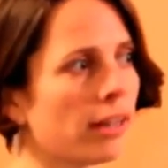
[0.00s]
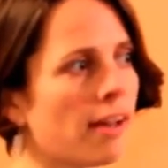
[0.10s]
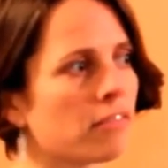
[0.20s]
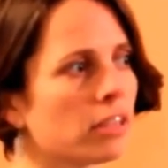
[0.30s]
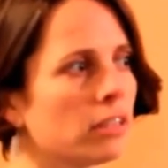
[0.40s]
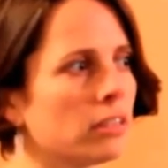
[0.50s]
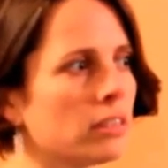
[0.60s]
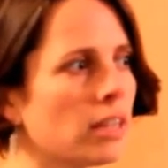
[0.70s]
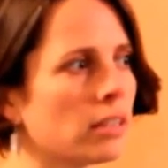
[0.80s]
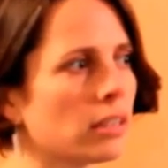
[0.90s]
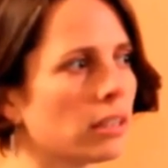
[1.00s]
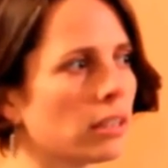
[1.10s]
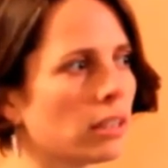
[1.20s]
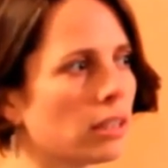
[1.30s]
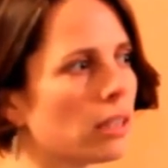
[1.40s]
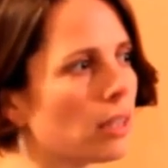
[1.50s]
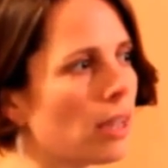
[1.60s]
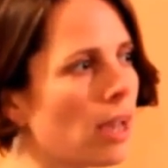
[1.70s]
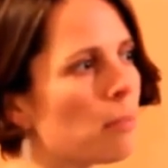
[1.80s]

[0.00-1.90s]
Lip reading: having an understanding that they're